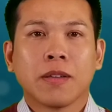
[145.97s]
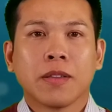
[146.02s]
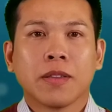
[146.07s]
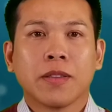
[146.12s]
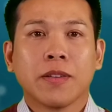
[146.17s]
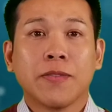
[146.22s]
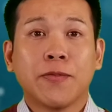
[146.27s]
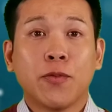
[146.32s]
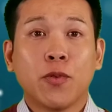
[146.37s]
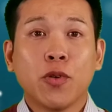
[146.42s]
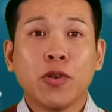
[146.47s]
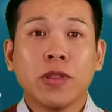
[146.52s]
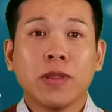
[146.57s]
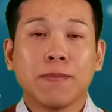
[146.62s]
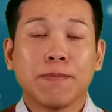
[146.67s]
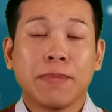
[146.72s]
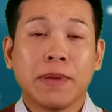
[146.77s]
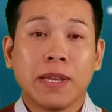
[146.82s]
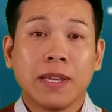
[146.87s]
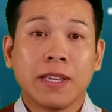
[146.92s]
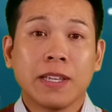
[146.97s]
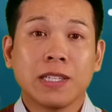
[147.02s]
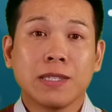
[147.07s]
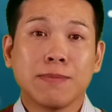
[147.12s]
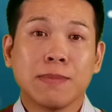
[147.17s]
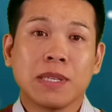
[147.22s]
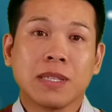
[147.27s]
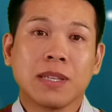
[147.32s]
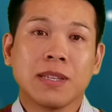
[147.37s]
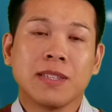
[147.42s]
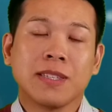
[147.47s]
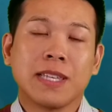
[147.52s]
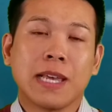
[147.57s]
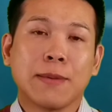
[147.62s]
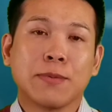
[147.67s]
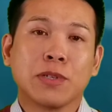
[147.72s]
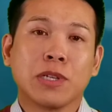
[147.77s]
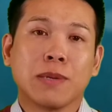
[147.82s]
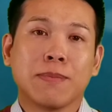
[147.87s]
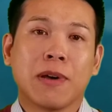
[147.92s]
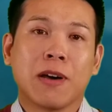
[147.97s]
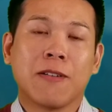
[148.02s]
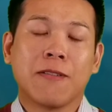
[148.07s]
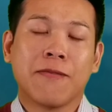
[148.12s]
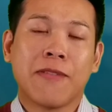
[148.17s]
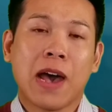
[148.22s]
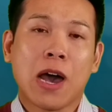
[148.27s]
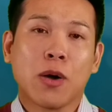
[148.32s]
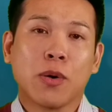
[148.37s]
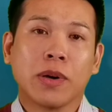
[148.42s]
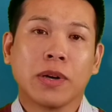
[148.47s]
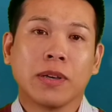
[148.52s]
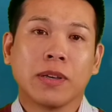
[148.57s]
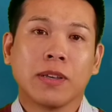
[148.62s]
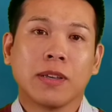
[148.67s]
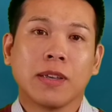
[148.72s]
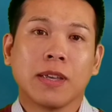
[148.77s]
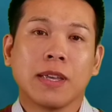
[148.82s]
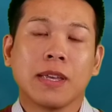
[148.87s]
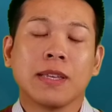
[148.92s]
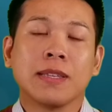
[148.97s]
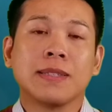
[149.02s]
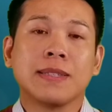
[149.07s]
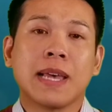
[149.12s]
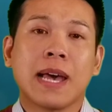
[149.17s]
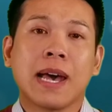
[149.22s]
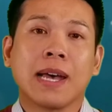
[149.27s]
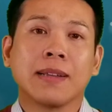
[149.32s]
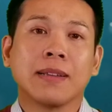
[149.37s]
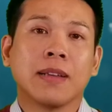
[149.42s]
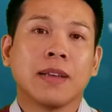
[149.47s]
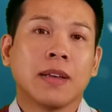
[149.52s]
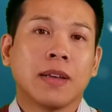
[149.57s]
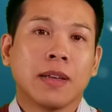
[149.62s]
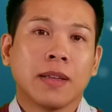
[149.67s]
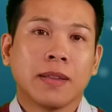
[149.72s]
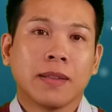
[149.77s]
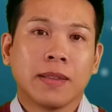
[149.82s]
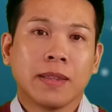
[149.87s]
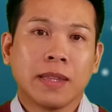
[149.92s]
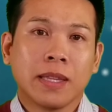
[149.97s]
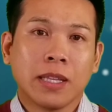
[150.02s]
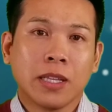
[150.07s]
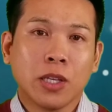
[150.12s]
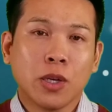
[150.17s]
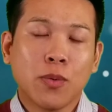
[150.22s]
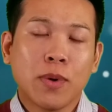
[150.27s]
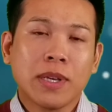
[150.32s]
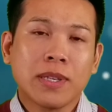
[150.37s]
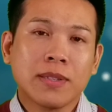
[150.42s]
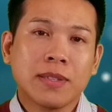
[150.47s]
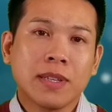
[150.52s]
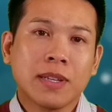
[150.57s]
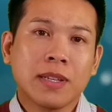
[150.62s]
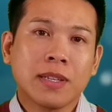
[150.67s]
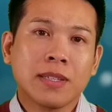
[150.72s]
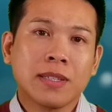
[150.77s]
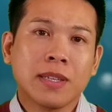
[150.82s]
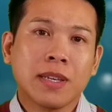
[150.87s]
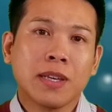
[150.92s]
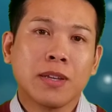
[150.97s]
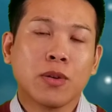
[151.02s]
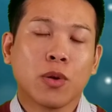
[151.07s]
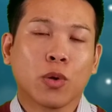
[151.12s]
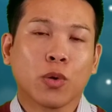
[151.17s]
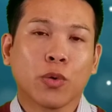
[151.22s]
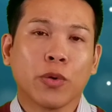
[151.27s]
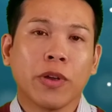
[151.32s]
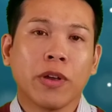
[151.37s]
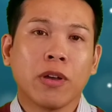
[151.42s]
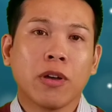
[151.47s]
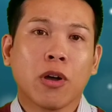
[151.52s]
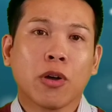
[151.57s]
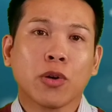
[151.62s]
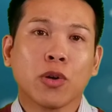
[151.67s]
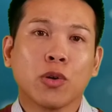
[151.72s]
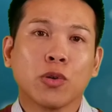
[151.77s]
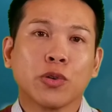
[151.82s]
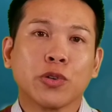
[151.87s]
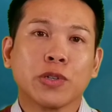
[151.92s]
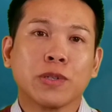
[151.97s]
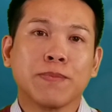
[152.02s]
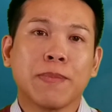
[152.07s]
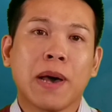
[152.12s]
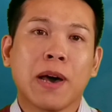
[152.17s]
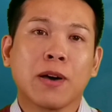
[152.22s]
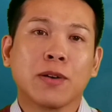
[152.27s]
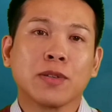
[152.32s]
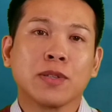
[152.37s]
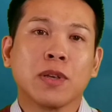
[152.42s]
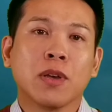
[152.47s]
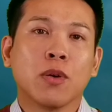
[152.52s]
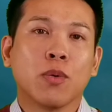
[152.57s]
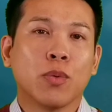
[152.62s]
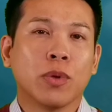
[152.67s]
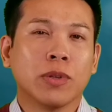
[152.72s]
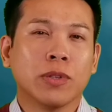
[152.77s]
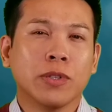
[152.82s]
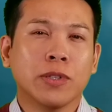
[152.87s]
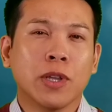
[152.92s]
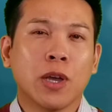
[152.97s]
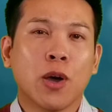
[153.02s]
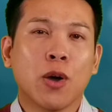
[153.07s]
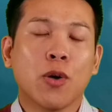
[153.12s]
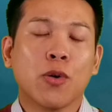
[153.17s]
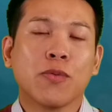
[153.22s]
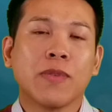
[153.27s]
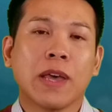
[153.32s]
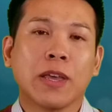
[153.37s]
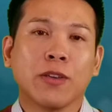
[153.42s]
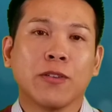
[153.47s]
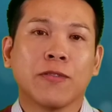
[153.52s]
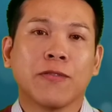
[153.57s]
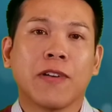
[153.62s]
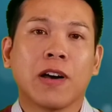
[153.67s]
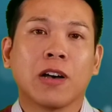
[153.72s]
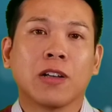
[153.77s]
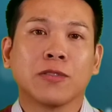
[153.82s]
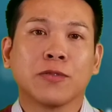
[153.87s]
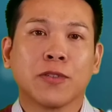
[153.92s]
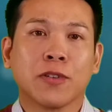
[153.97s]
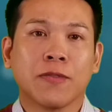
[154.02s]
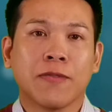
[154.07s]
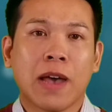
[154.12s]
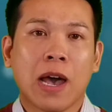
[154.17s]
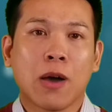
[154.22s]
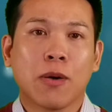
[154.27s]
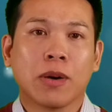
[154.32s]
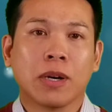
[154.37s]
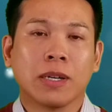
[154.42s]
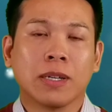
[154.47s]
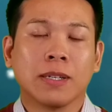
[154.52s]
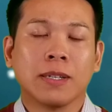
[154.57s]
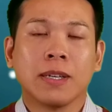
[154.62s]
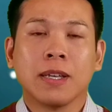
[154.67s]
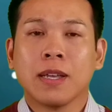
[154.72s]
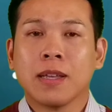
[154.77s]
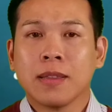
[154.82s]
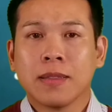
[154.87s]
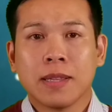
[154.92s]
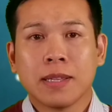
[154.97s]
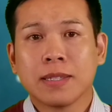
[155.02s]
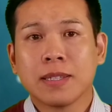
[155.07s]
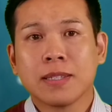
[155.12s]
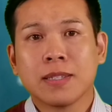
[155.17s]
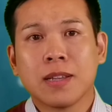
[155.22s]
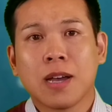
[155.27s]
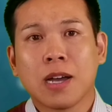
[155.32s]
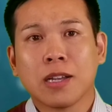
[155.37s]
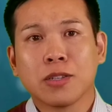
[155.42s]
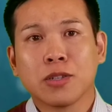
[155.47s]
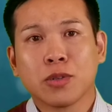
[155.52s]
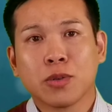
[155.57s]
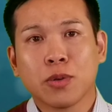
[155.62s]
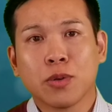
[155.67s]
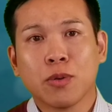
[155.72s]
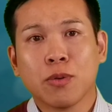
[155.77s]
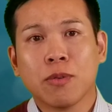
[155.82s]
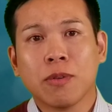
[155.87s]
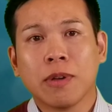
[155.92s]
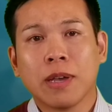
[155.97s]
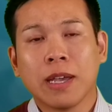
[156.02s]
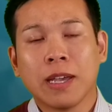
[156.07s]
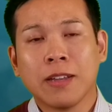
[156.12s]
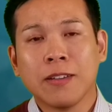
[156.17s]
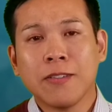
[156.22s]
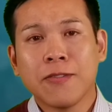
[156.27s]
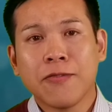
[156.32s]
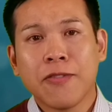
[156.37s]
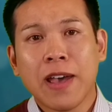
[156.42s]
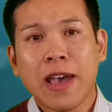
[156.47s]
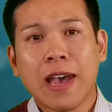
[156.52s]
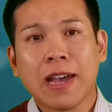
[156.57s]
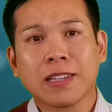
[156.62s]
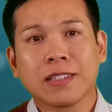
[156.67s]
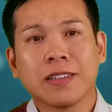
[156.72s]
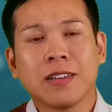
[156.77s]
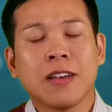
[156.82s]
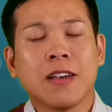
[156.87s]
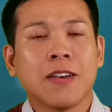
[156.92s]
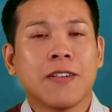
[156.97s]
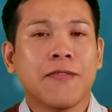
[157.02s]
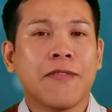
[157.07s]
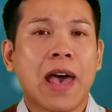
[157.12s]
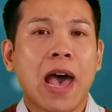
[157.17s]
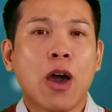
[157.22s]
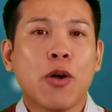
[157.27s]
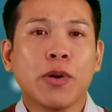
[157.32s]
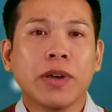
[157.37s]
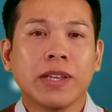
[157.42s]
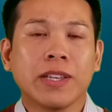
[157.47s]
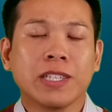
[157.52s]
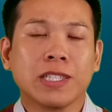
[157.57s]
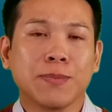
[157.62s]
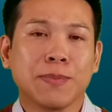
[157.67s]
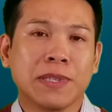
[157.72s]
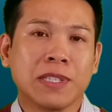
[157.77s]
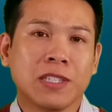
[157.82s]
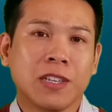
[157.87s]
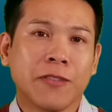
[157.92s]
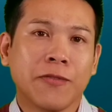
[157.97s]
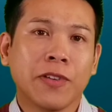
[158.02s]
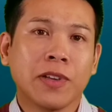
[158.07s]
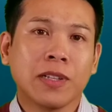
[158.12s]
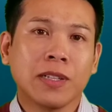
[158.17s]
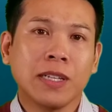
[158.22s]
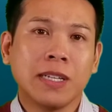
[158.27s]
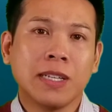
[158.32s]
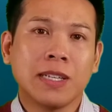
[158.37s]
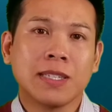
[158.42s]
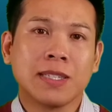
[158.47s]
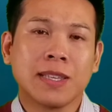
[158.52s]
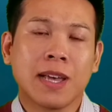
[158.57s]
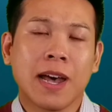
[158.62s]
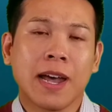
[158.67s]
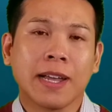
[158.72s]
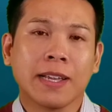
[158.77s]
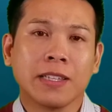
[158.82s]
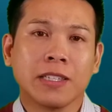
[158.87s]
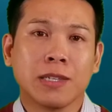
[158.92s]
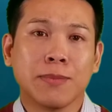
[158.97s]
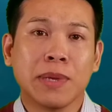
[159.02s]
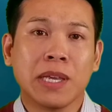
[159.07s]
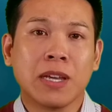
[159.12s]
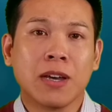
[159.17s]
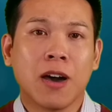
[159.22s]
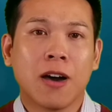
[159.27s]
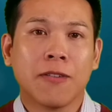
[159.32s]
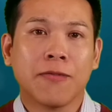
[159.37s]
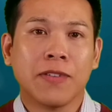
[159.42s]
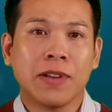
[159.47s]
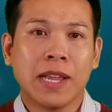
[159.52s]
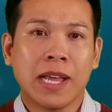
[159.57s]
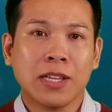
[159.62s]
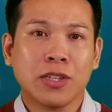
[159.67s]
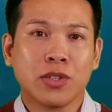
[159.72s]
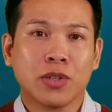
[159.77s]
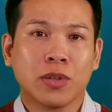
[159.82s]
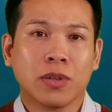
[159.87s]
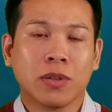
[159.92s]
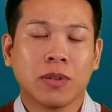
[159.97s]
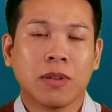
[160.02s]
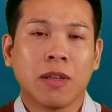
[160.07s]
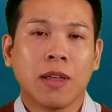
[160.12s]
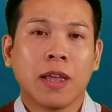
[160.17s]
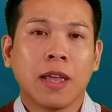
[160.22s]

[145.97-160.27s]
The fourth biggest misconception about VAWA is that the U.S. citizen or green card holder spouse will know that you filed for VAWA. This is not true. In fact, VAWA is specifically designed to be confidential.